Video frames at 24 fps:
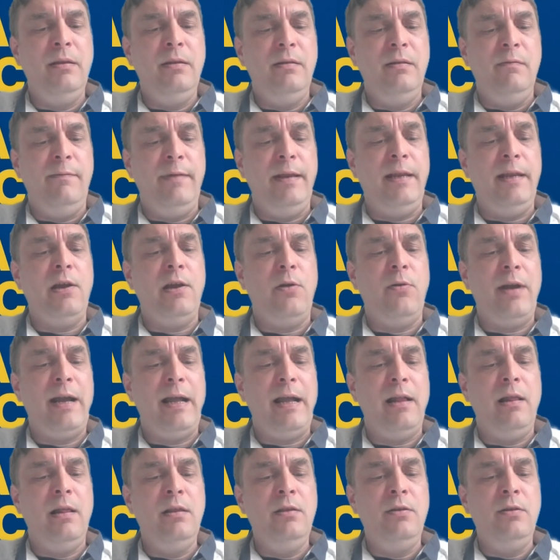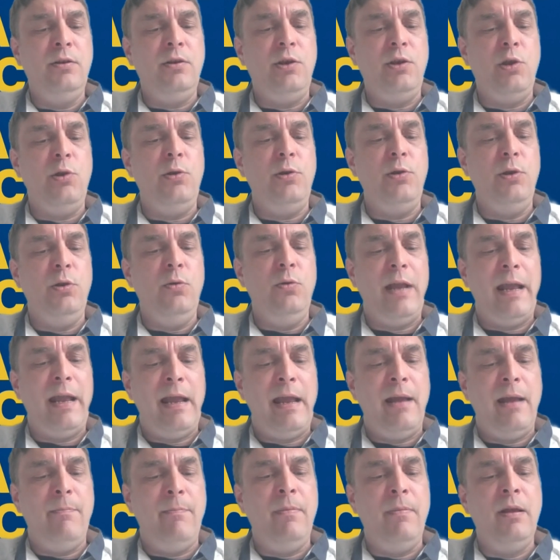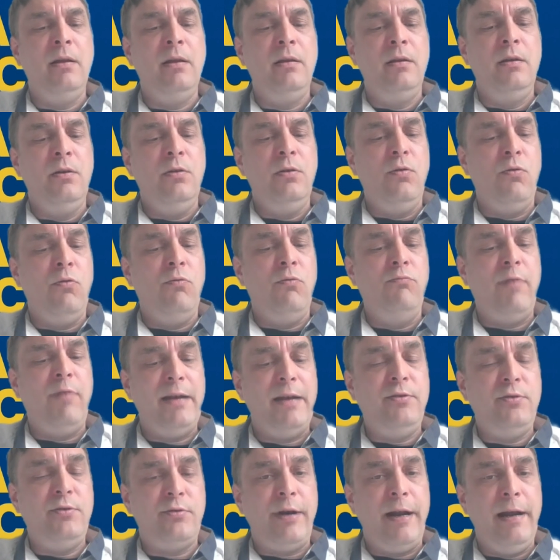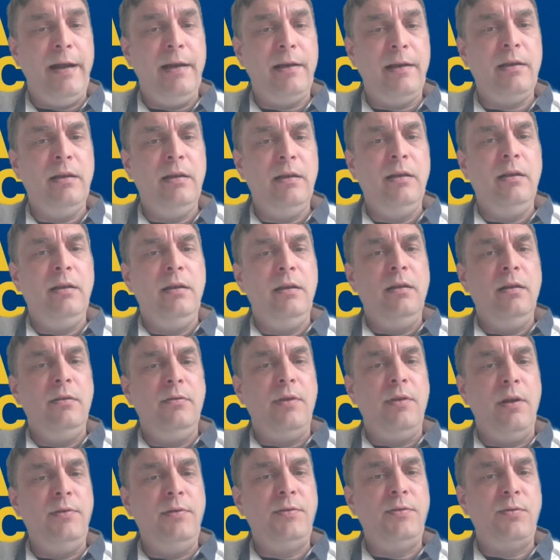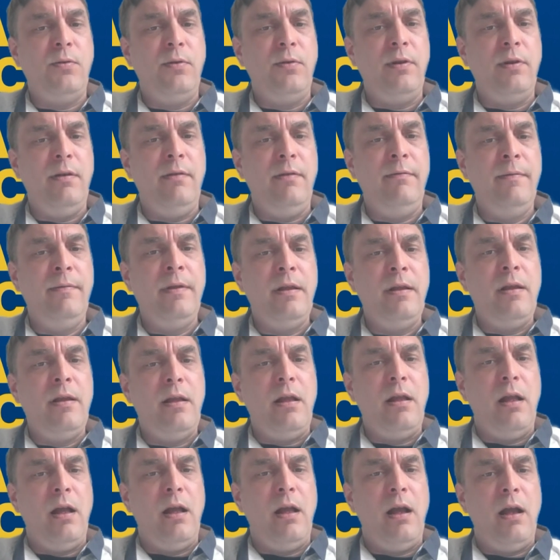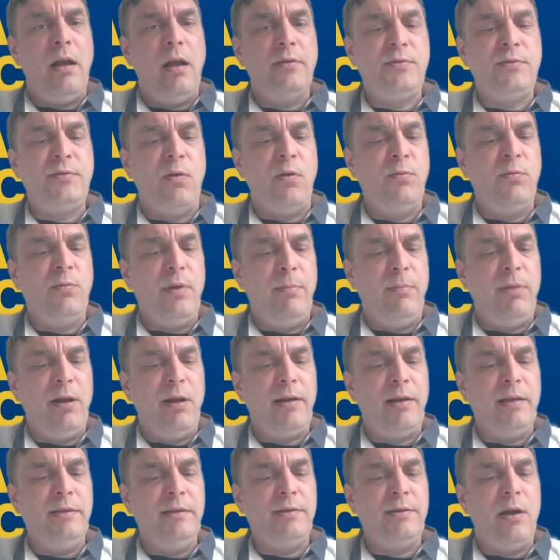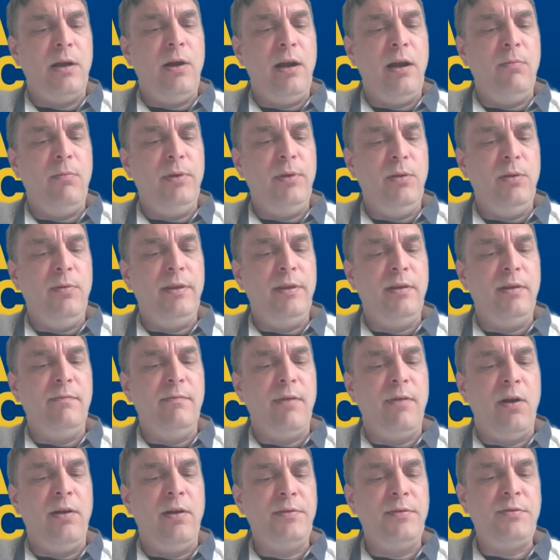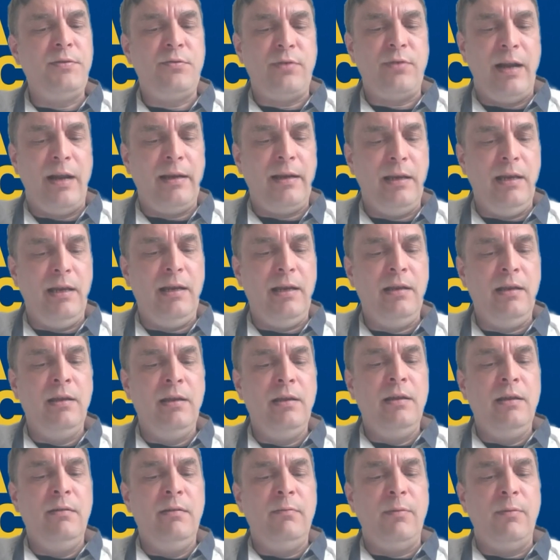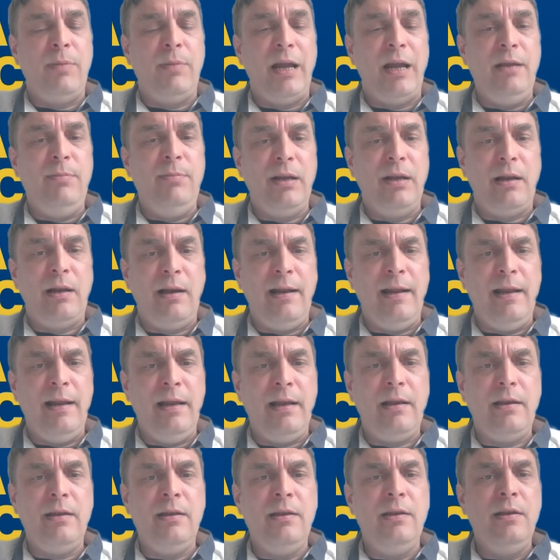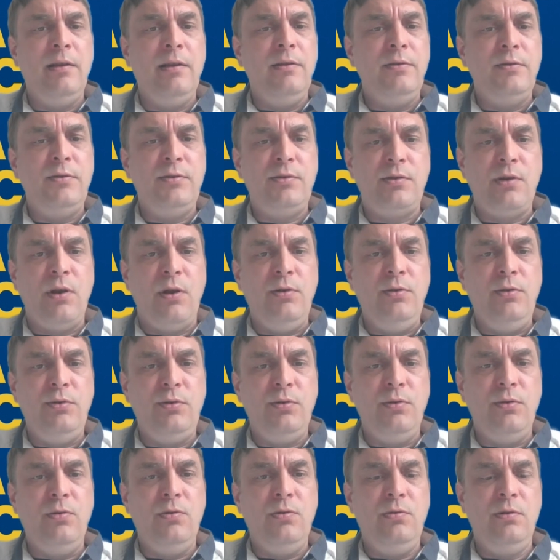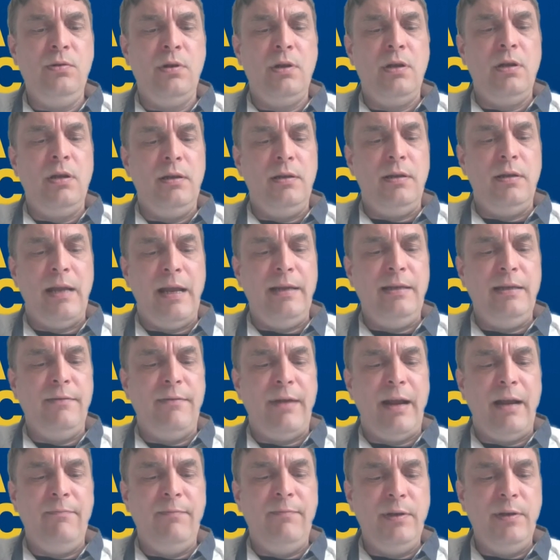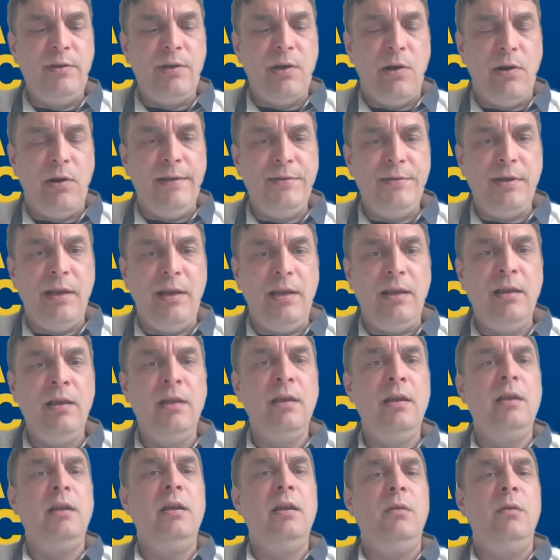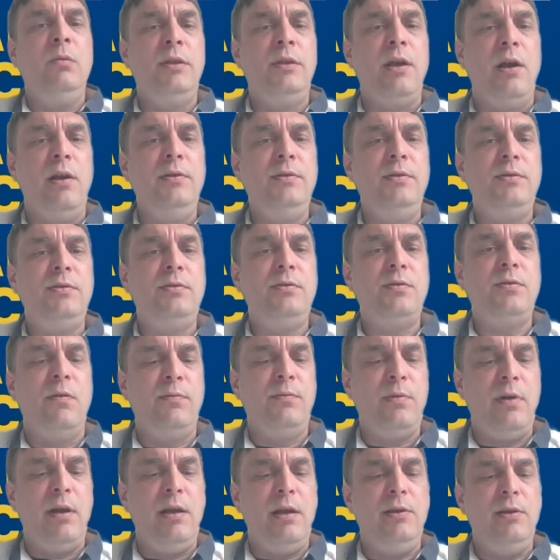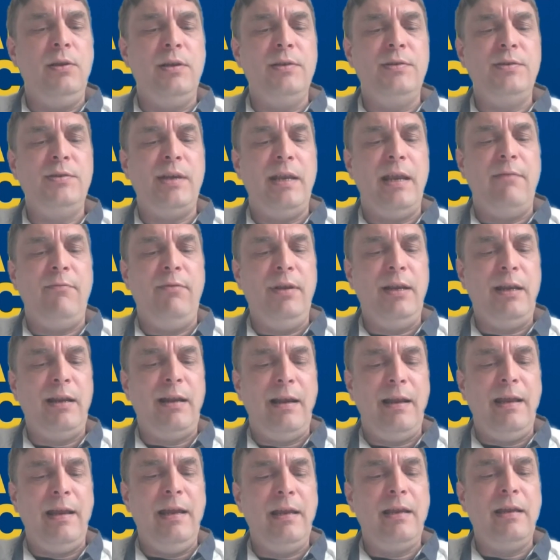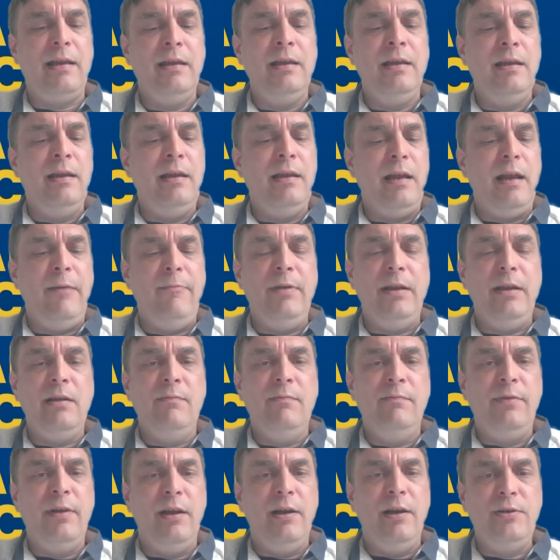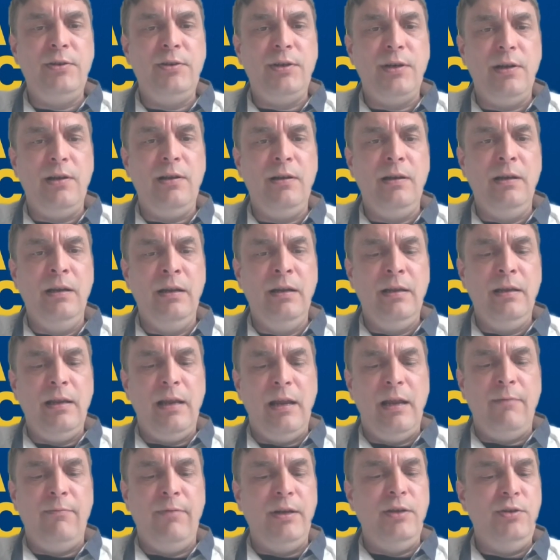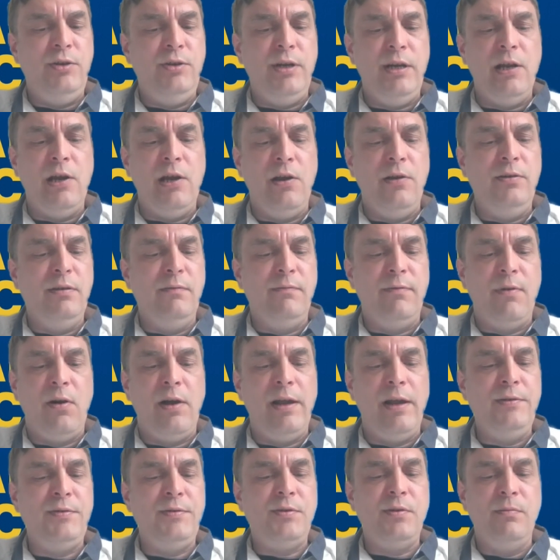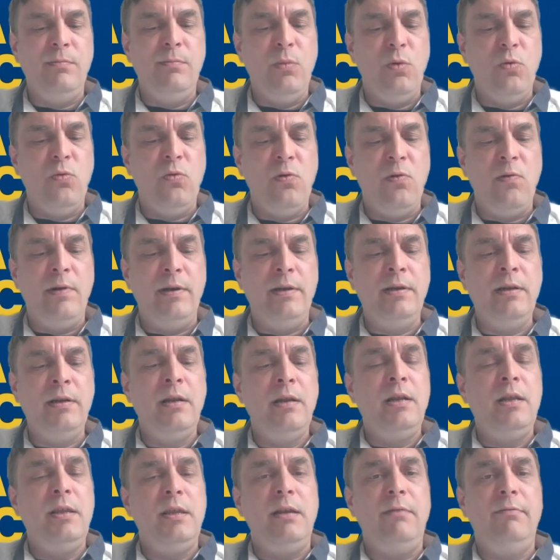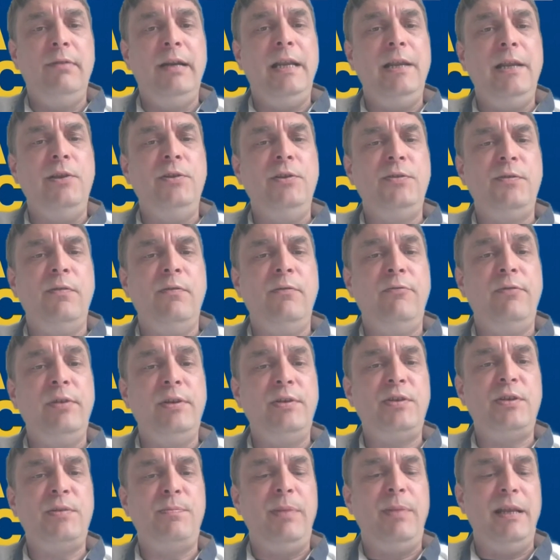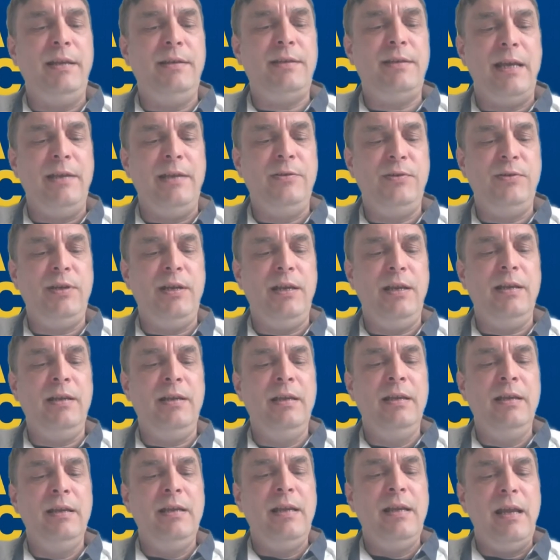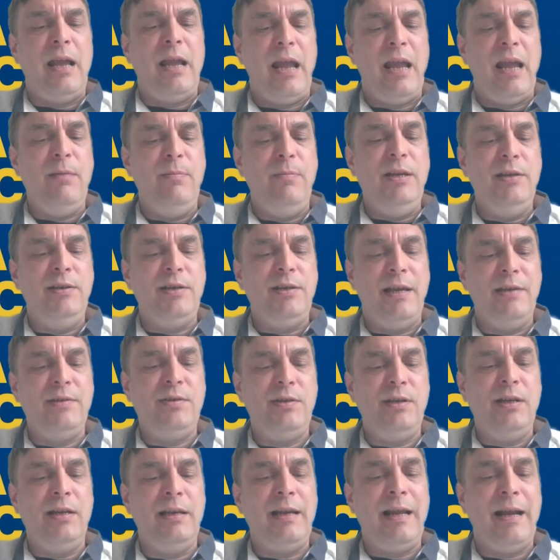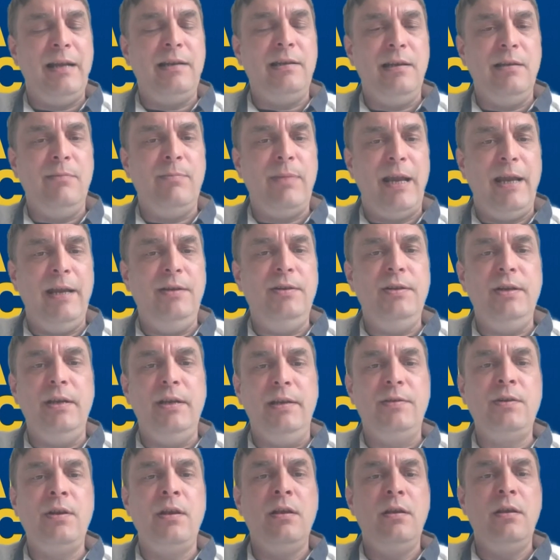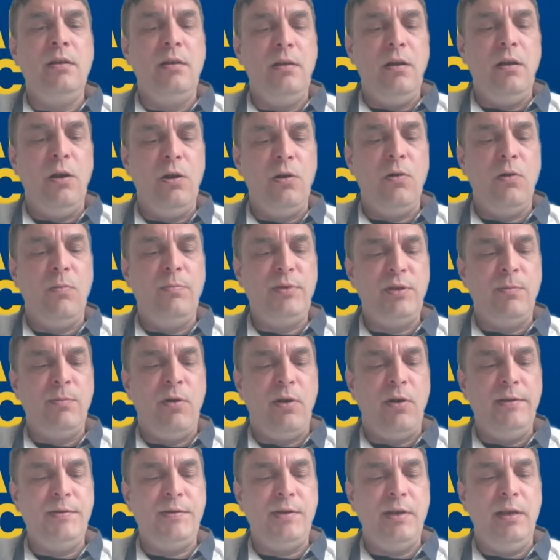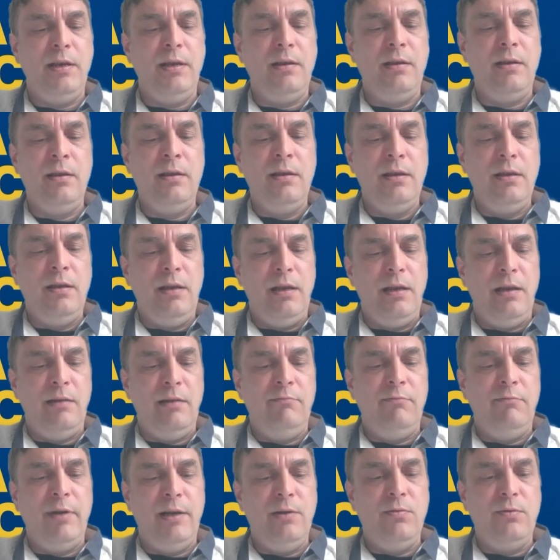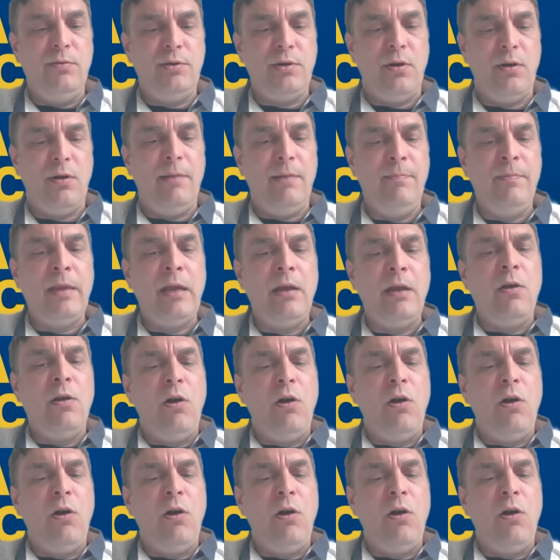VOLUUM, or RedTrack. Those sort of software plugins, they'll help you with advanced tracking for pay-per-click, social, native advertising. With those software, you can see every click, every conversion, every geo device, and more. And they're really useful for split testing, A/B testing landing pages, and optimizing in real time.